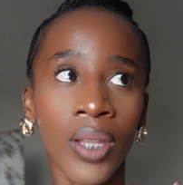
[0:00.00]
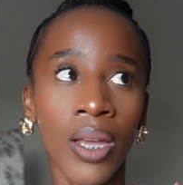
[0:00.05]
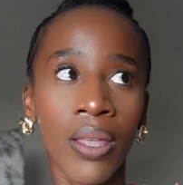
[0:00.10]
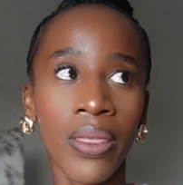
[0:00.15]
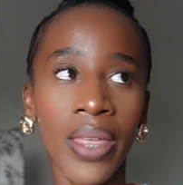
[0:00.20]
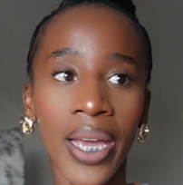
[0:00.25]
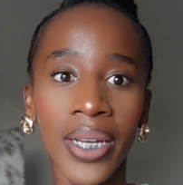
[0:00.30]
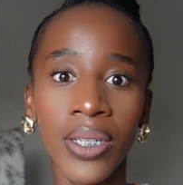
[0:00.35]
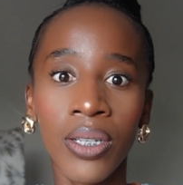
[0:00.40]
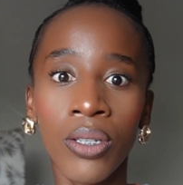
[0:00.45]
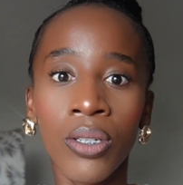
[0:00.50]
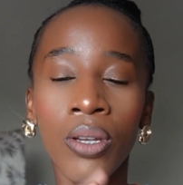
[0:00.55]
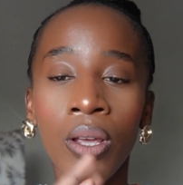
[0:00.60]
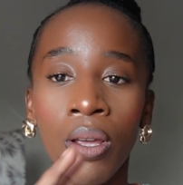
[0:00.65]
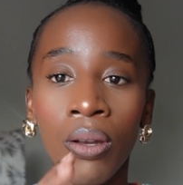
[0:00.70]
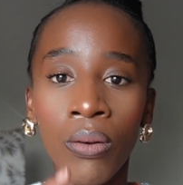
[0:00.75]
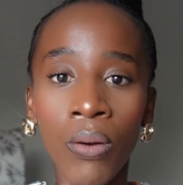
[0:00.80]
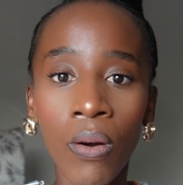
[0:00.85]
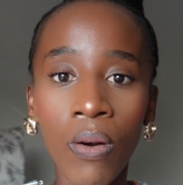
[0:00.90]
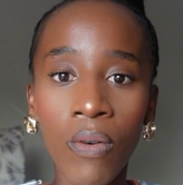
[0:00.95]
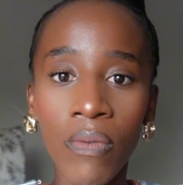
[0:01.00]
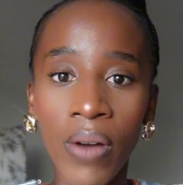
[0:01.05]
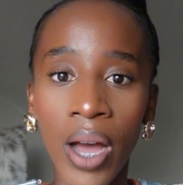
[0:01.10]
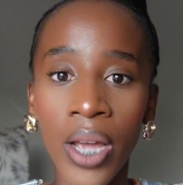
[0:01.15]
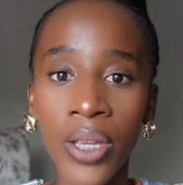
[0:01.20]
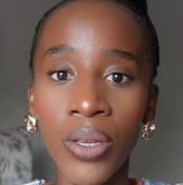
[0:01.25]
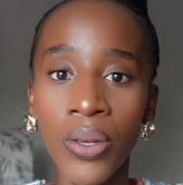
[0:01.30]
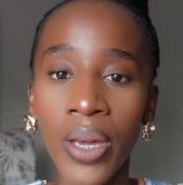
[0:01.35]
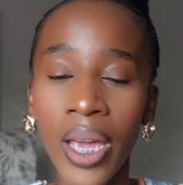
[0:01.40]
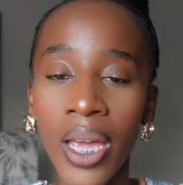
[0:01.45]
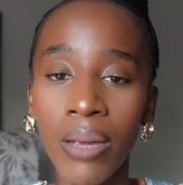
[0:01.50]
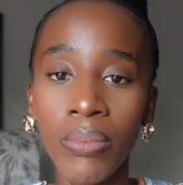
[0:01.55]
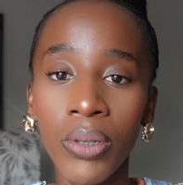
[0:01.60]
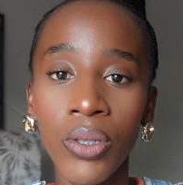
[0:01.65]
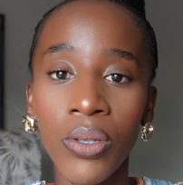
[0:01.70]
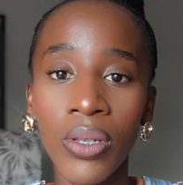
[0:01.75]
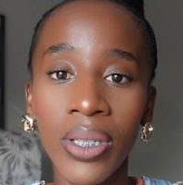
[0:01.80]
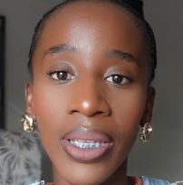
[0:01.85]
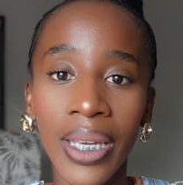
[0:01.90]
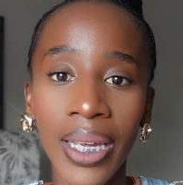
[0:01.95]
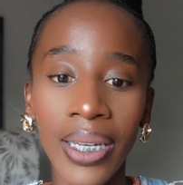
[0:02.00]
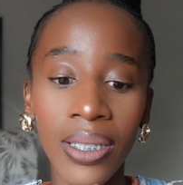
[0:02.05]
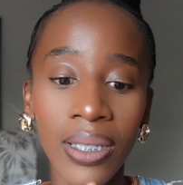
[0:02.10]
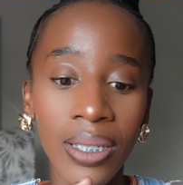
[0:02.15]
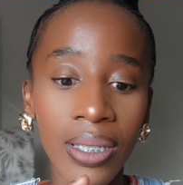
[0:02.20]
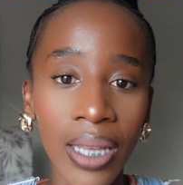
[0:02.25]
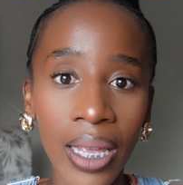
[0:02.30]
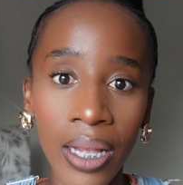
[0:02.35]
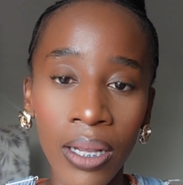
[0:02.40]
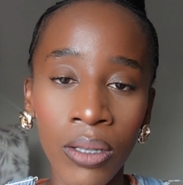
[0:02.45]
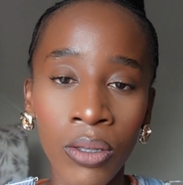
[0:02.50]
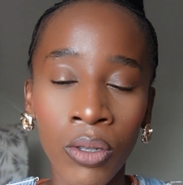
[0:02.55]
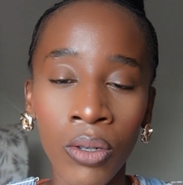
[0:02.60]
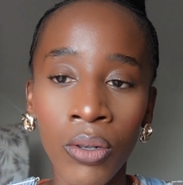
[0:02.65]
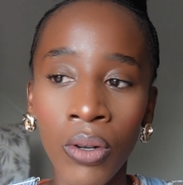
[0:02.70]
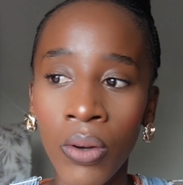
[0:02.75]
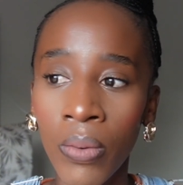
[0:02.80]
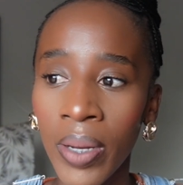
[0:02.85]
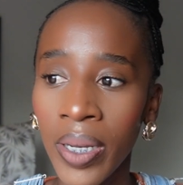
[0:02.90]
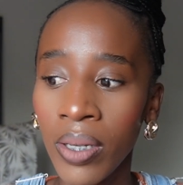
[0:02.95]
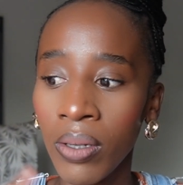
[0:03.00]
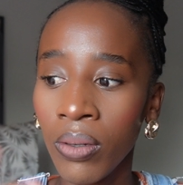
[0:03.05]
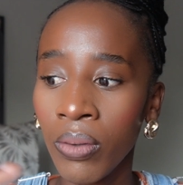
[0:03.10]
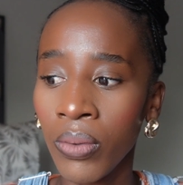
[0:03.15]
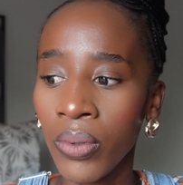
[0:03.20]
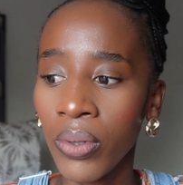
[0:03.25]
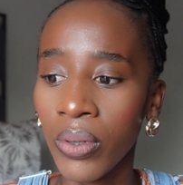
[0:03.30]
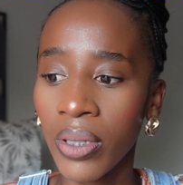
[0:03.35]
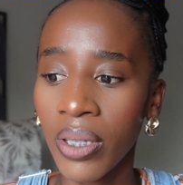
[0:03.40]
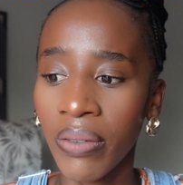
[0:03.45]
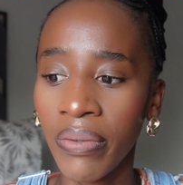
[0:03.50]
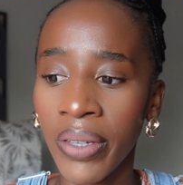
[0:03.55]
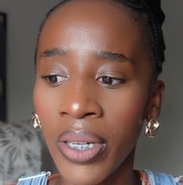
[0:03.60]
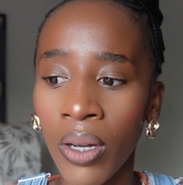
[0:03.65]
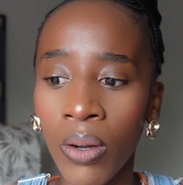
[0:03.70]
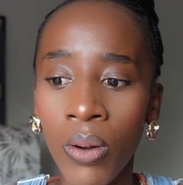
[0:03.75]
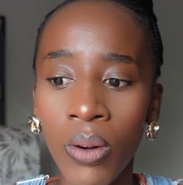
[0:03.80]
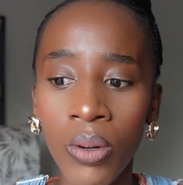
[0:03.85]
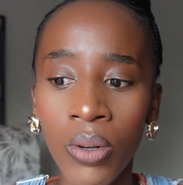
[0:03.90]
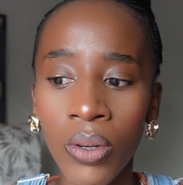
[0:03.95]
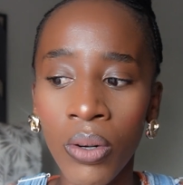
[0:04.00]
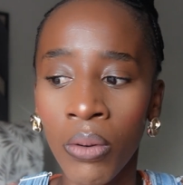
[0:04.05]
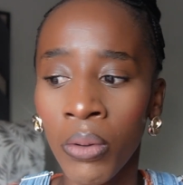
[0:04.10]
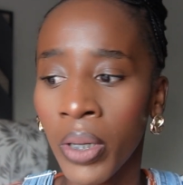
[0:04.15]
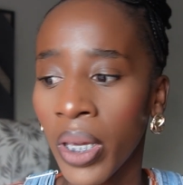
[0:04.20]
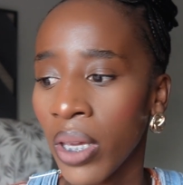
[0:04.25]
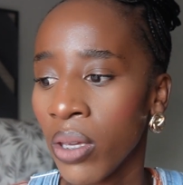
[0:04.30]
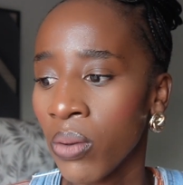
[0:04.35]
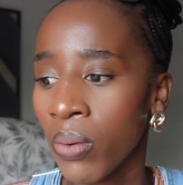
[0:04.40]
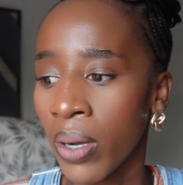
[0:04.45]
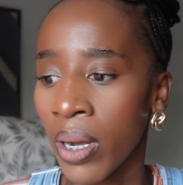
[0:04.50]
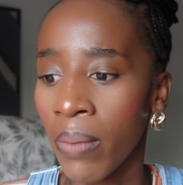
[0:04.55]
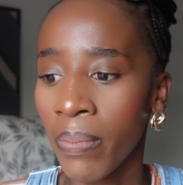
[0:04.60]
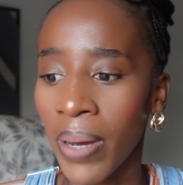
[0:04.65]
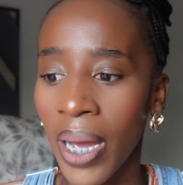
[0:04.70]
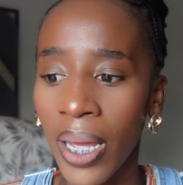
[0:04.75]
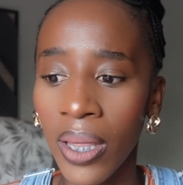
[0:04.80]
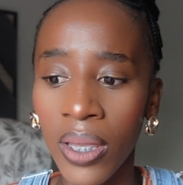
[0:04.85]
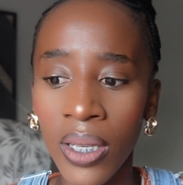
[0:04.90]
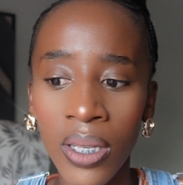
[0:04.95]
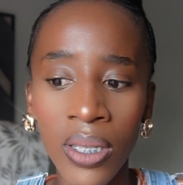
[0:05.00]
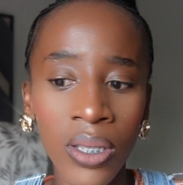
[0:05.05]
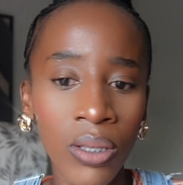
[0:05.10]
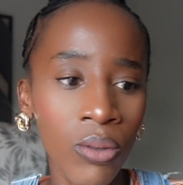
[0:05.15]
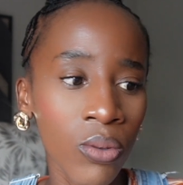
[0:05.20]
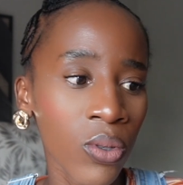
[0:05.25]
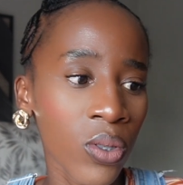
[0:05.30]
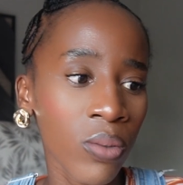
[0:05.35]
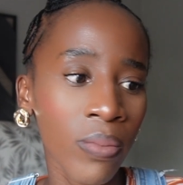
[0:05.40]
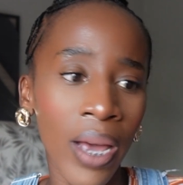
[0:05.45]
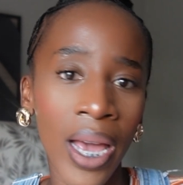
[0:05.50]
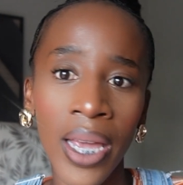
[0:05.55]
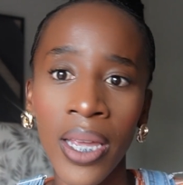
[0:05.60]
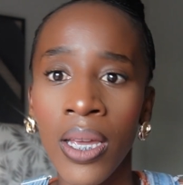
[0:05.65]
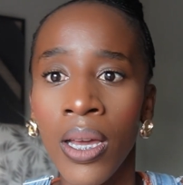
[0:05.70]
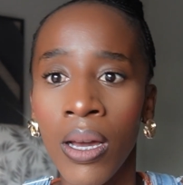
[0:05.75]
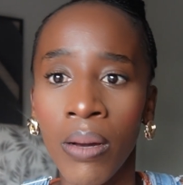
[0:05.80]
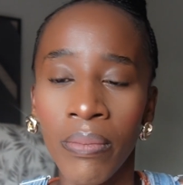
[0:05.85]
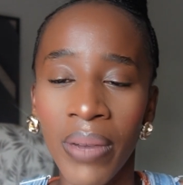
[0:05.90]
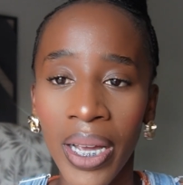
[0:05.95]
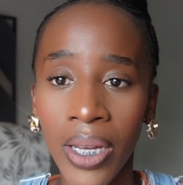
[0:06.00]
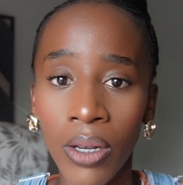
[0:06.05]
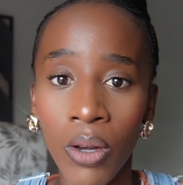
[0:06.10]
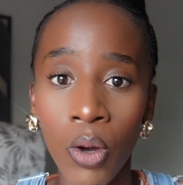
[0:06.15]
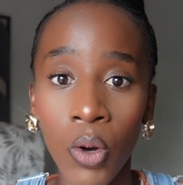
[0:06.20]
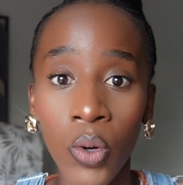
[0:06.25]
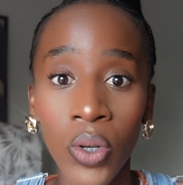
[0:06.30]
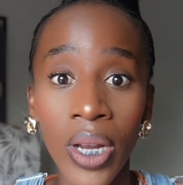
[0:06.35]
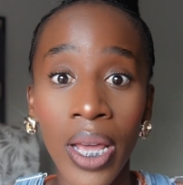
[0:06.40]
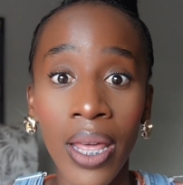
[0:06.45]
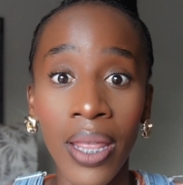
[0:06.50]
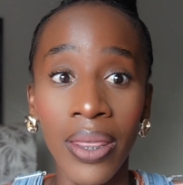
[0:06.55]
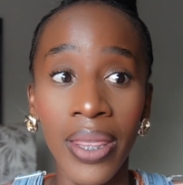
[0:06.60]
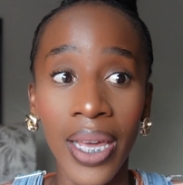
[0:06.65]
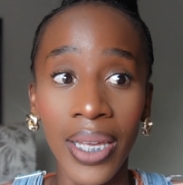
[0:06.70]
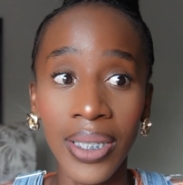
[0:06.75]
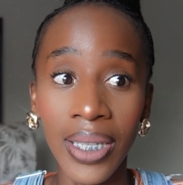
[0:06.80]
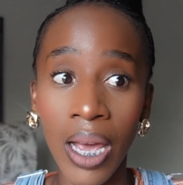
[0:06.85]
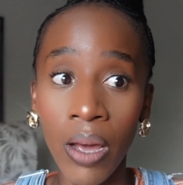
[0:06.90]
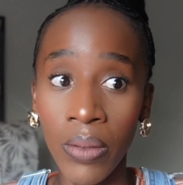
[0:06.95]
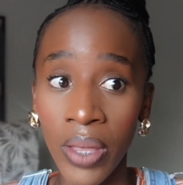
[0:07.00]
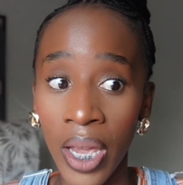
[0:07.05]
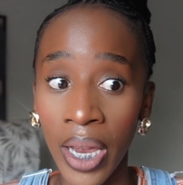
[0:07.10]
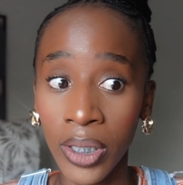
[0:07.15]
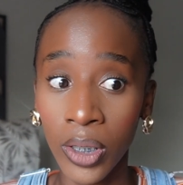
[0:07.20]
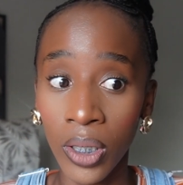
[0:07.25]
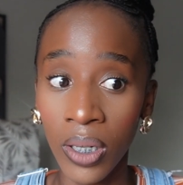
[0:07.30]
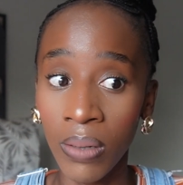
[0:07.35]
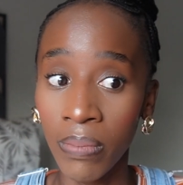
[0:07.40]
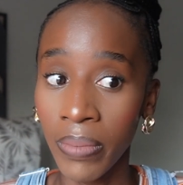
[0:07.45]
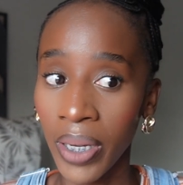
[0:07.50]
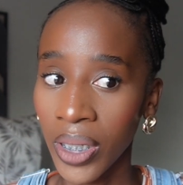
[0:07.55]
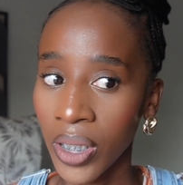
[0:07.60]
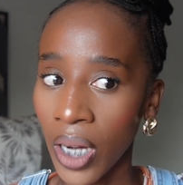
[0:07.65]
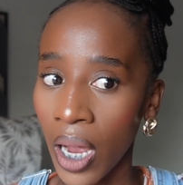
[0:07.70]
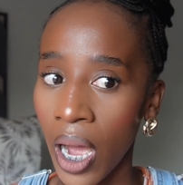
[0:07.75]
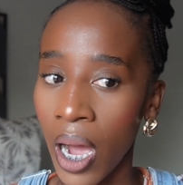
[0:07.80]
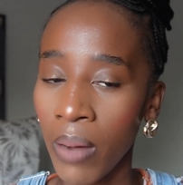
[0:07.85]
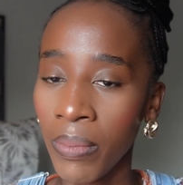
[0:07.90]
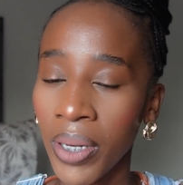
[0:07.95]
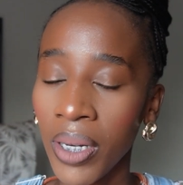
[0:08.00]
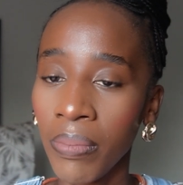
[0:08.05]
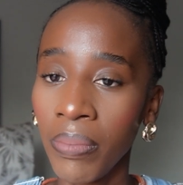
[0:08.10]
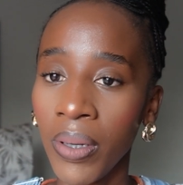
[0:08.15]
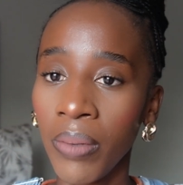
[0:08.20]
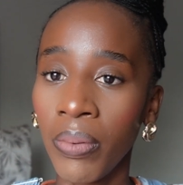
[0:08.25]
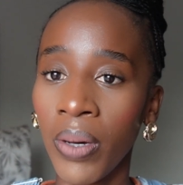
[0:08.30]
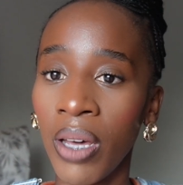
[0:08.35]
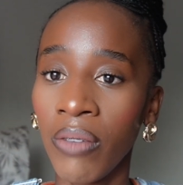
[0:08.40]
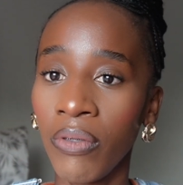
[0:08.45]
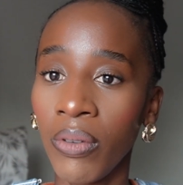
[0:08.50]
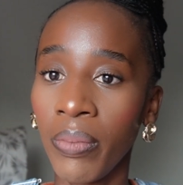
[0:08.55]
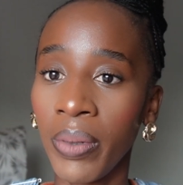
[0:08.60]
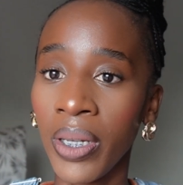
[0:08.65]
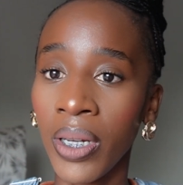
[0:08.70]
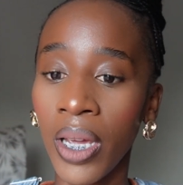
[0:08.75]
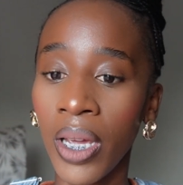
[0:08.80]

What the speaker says: that turnover, are you able to get sales? When you're given a code, okay, you want to buy this, use my code. That's how they actually measure how many people have you been